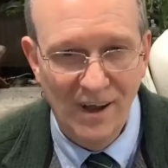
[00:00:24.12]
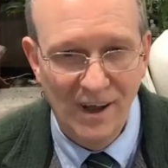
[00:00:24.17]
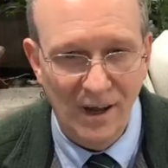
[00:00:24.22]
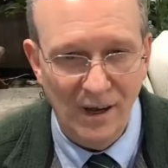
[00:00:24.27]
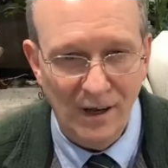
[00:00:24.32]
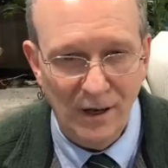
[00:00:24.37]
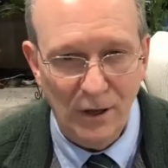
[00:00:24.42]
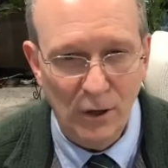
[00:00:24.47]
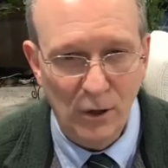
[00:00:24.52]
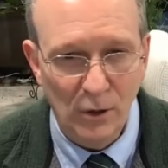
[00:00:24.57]

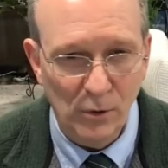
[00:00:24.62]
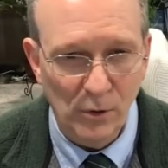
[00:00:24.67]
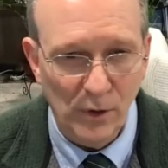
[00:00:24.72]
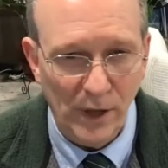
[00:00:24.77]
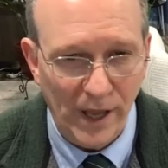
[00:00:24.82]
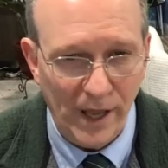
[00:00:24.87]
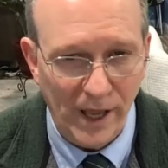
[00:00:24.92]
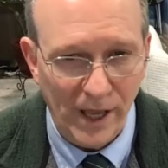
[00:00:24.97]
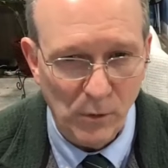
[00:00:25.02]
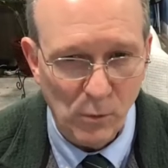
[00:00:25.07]
Hello
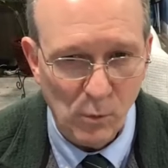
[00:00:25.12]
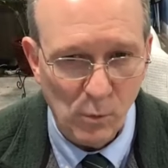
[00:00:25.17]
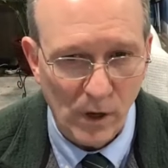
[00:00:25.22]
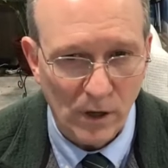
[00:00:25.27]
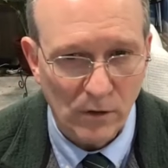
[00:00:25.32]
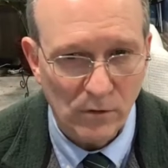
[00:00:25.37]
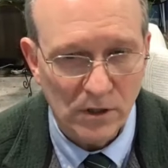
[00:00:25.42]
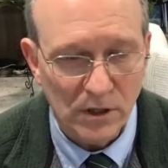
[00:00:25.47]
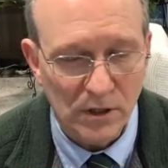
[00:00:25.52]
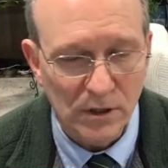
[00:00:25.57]
and
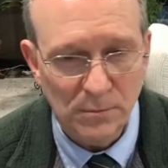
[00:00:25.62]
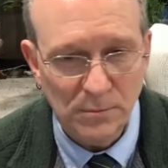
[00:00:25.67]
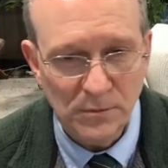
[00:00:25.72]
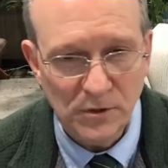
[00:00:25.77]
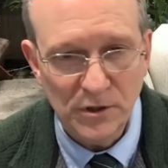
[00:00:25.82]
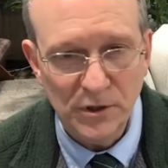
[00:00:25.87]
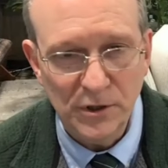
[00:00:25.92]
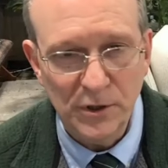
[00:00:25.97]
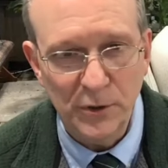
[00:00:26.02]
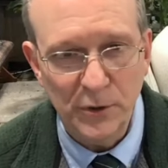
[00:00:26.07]

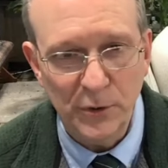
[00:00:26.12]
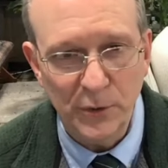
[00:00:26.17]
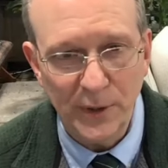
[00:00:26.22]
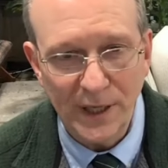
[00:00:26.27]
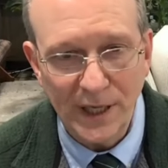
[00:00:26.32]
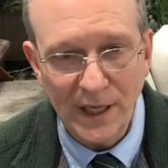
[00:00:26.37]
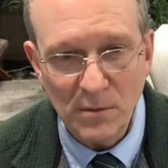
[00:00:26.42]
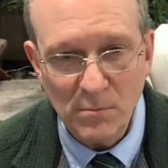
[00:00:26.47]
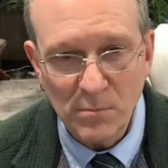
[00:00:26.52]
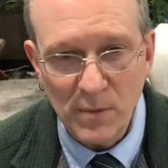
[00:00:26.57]
welcome to
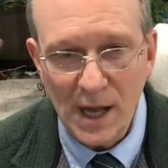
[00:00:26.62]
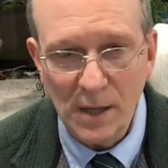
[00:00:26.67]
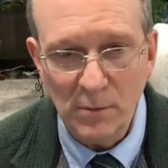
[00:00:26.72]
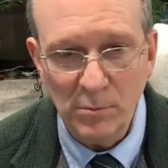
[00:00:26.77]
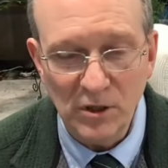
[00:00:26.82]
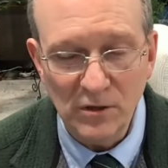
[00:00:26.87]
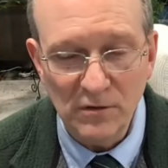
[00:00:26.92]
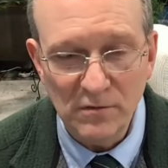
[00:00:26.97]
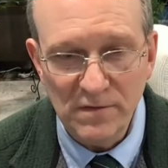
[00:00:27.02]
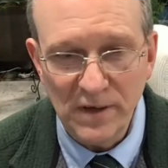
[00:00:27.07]

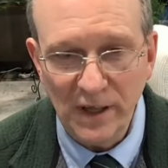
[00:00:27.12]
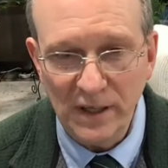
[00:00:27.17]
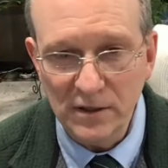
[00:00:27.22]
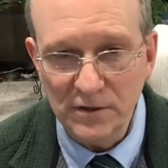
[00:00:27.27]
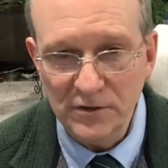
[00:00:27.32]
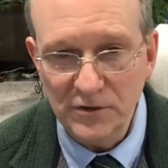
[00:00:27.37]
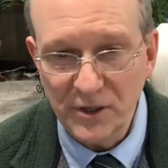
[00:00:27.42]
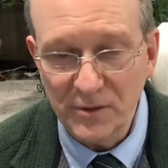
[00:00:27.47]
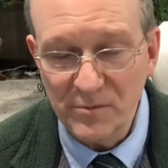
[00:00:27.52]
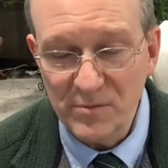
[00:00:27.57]
eBible
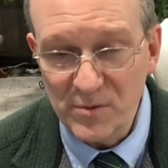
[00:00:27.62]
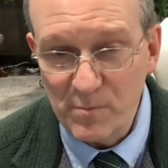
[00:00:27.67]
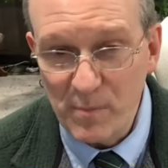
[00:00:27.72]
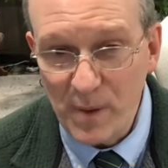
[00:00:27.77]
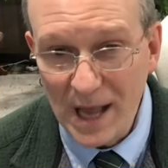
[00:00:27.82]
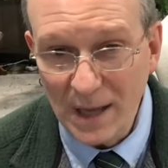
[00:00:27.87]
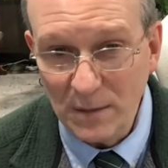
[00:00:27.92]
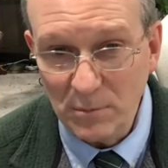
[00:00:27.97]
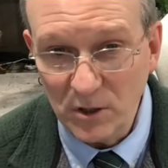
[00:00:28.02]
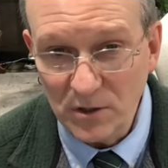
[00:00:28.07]
Fellowship's
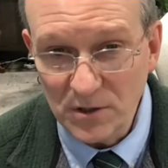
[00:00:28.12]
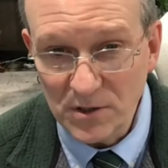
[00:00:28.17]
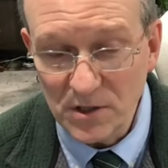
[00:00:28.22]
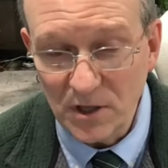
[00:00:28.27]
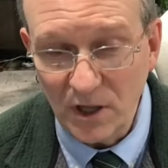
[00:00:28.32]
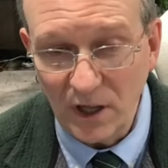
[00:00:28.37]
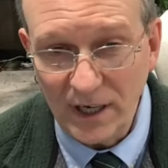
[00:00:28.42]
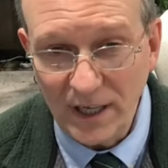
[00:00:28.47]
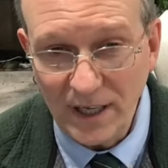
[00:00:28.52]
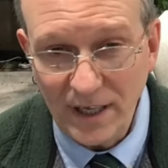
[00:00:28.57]
Bible
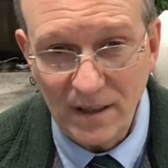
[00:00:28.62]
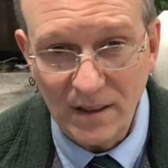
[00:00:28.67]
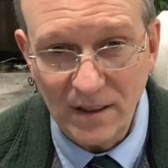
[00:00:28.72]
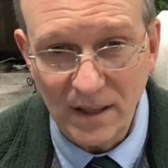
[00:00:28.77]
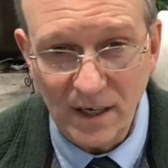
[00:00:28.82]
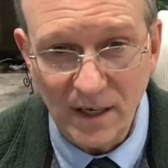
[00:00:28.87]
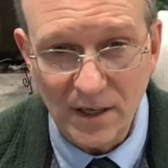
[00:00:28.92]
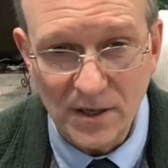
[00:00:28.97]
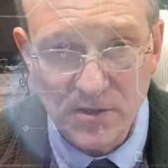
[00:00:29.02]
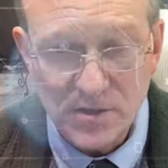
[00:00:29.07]
Study
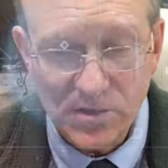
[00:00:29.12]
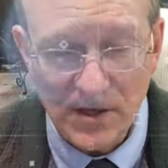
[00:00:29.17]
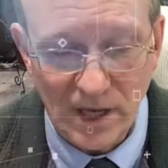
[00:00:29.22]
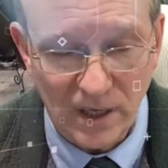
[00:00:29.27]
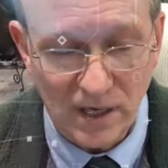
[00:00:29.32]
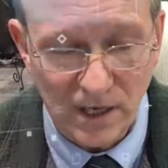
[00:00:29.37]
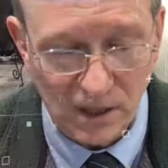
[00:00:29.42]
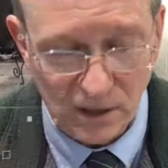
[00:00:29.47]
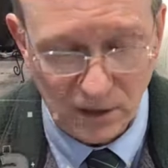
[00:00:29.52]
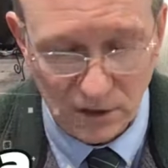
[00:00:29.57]
that is
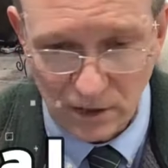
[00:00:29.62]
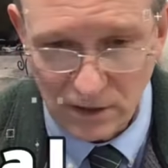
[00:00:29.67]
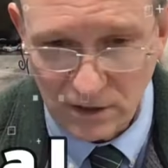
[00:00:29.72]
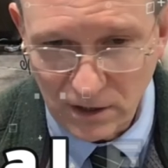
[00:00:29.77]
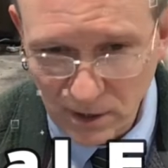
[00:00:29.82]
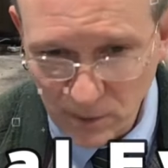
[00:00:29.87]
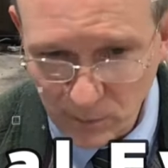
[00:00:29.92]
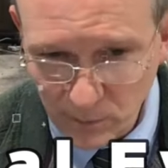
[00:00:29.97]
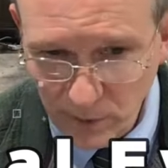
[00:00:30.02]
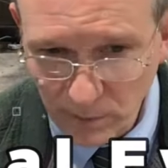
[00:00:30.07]
taking a
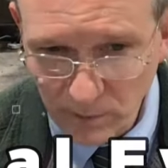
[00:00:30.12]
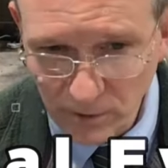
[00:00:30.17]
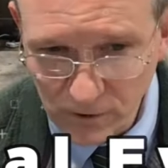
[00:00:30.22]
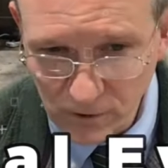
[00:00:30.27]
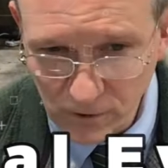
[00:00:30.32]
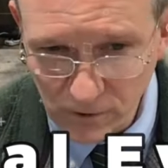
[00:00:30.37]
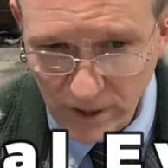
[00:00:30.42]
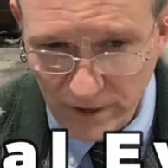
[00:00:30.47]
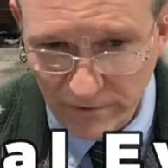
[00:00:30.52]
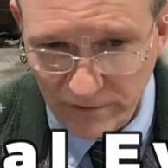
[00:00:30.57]
look at the
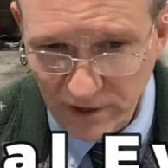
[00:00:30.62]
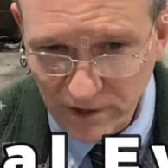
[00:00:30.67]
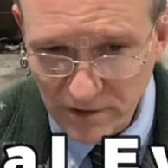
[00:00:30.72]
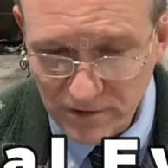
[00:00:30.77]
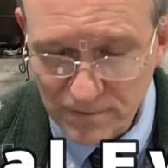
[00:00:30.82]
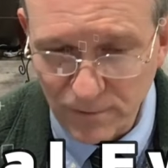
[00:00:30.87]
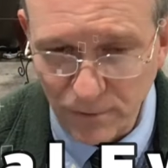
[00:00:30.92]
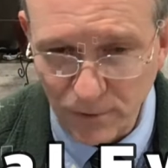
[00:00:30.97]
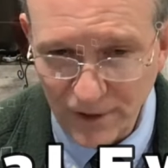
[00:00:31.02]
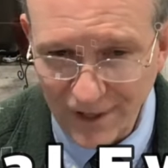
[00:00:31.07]
biblical
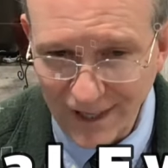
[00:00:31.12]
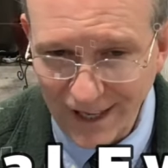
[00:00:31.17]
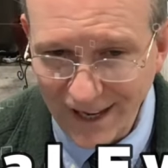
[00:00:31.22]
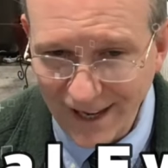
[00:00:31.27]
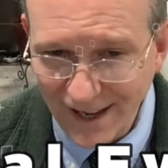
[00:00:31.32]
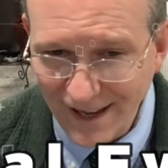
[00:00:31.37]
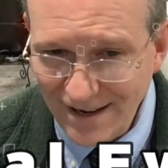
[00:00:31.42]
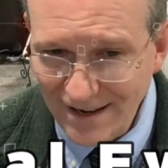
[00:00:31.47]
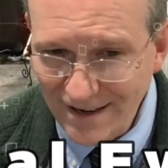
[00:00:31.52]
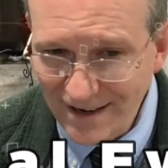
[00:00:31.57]
evidence for the
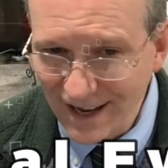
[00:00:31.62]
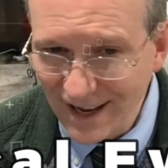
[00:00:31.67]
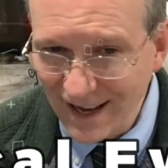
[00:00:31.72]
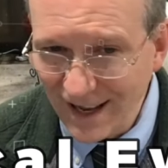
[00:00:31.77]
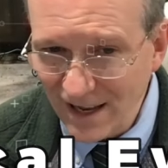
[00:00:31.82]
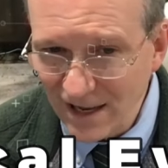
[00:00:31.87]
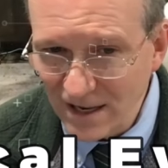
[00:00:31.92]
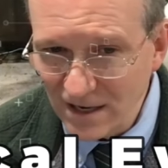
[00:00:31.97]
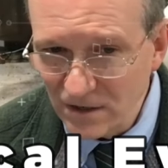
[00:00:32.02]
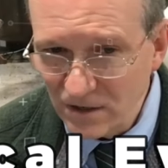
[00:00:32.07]
end
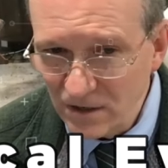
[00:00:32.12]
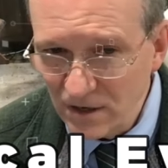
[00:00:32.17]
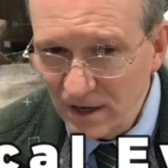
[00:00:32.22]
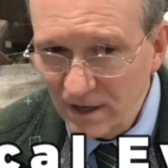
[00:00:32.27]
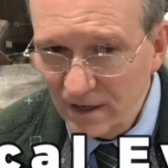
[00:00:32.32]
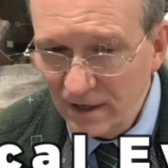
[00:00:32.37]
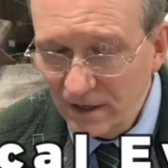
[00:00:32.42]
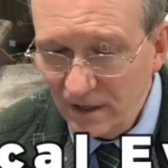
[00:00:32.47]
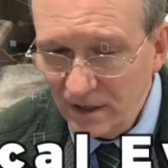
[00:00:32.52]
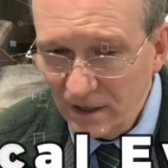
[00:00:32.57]
in
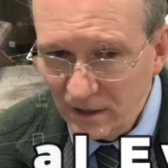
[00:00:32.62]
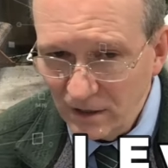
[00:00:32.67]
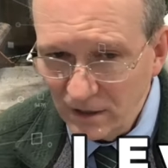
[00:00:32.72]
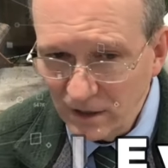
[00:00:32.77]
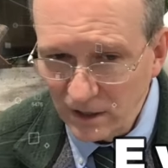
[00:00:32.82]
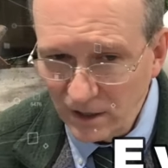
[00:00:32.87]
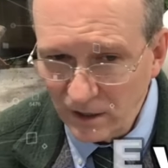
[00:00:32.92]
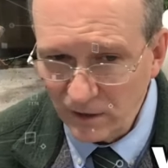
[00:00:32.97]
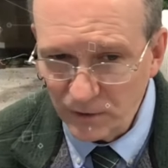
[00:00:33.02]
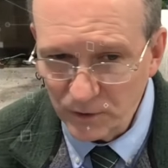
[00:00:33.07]

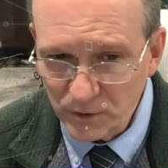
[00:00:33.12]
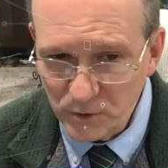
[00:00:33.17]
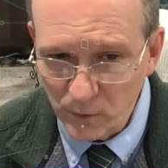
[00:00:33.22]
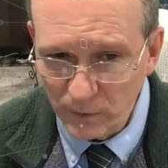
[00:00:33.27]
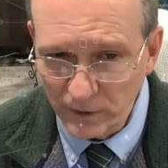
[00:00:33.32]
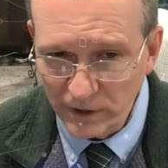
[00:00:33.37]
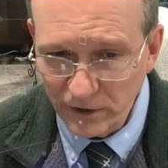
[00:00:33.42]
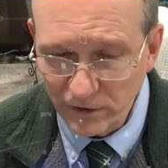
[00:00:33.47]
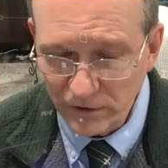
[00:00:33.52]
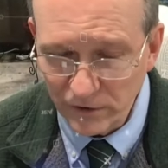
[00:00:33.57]
the year
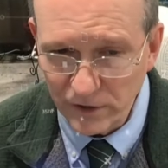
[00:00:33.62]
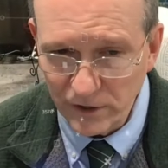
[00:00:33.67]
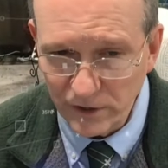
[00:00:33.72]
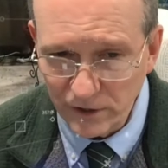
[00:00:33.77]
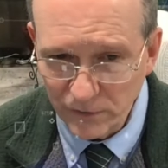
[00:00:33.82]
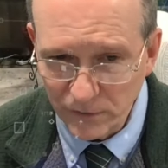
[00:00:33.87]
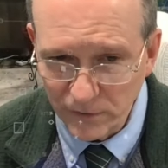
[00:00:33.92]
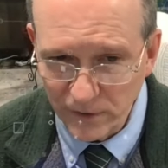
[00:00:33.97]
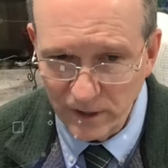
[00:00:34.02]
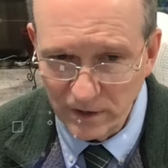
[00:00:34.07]

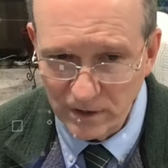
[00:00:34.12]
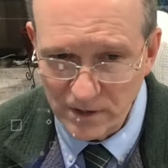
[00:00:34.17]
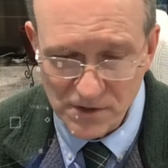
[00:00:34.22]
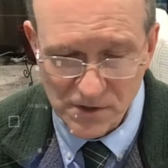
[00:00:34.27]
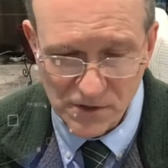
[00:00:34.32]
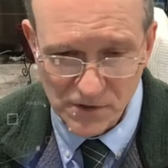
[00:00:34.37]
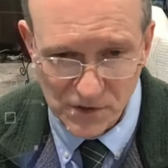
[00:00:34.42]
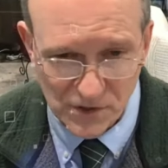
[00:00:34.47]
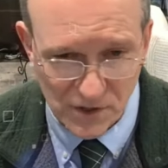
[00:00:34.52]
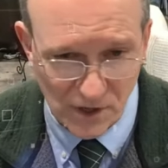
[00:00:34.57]
2033.
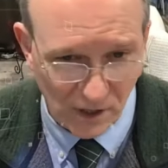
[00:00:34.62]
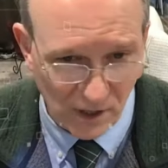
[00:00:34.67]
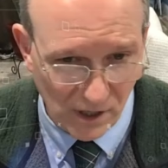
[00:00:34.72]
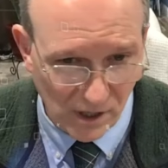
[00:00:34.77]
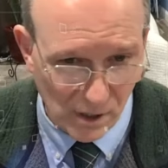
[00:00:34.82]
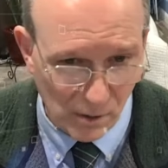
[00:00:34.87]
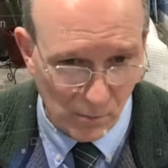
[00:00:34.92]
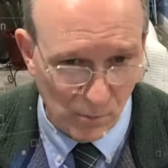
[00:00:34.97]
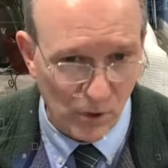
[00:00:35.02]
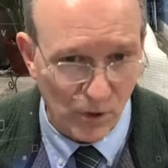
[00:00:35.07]
This is
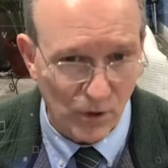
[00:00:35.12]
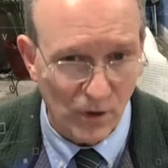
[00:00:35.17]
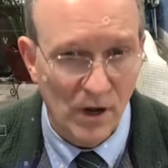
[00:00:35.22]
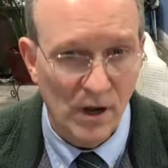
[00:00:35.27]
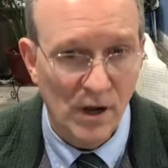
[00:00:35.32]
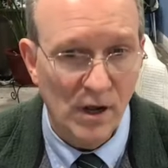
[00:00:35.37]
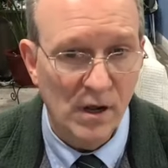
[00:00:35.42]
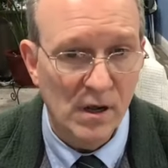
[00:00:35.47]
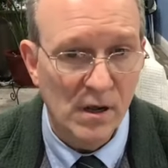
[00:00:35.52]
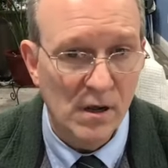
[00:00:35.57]
study number
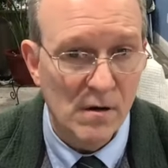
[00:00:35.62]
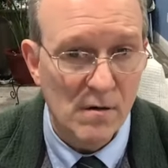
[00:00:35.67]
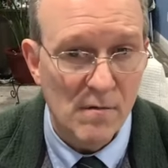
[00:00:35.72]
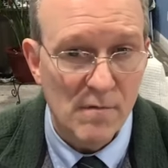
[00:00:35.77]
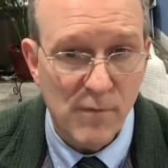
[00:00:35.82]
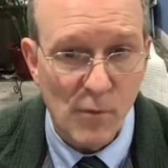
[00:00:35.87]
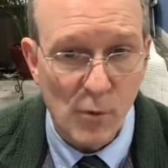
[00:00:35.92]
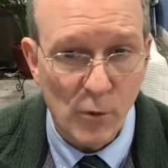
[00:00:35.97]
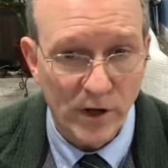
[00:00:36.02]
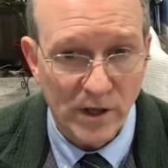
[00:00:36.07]

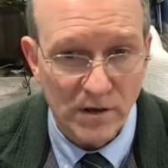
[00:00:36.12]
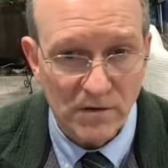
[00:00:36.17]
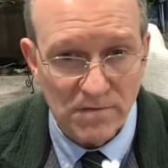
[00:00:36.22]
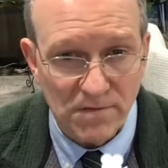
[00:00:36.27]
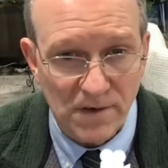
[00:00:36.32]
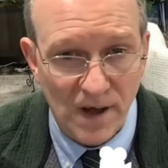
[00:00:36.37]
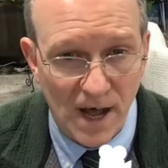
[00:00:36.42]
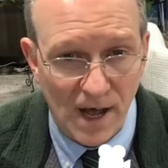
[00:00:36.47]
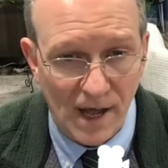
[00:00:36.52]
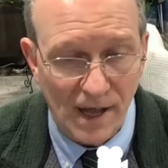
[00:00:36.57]

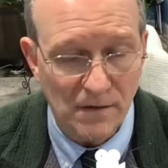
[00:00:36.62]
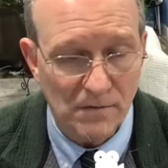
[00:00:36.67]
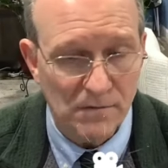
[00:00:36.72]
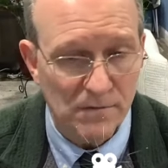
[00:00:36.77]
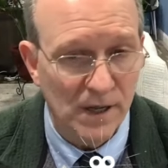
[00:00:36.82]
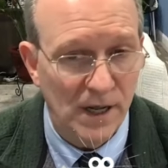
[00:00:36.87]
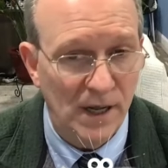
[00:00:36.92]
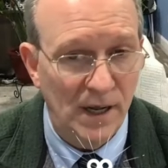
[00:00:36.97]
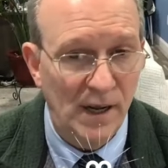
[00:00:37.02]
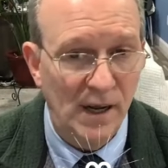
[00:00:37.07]

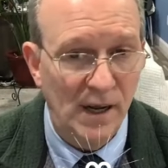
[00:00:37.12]
45.